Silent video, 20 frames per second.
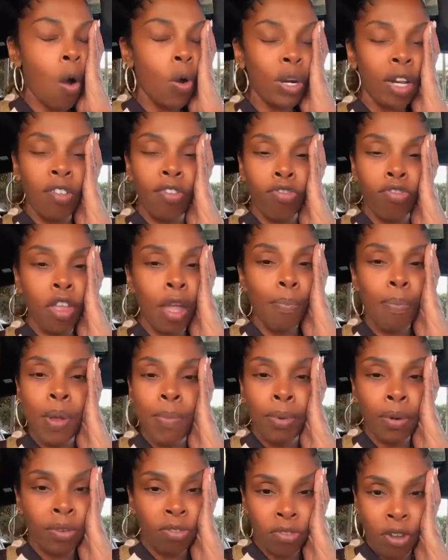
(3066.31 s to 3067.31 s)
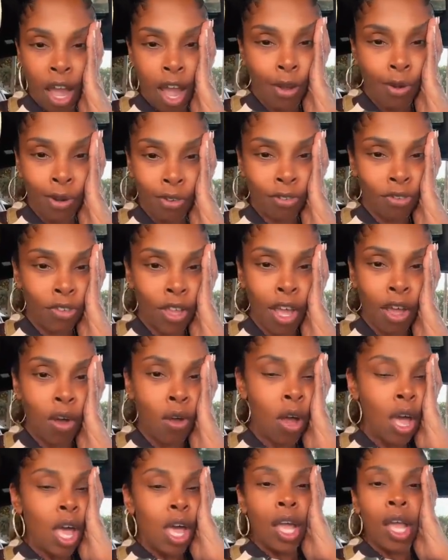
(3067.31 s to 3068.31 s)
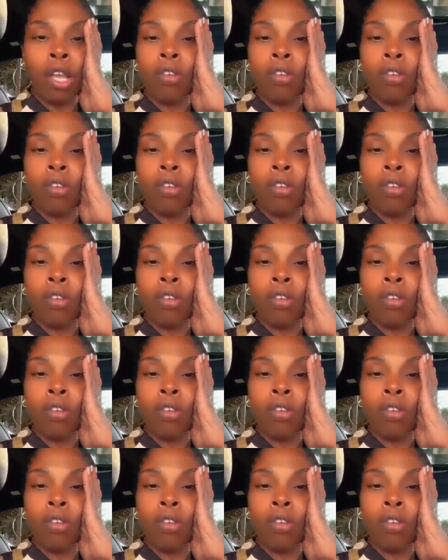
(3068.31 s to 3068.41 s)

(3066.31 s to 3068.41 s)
oh, these stick people is not going to sell.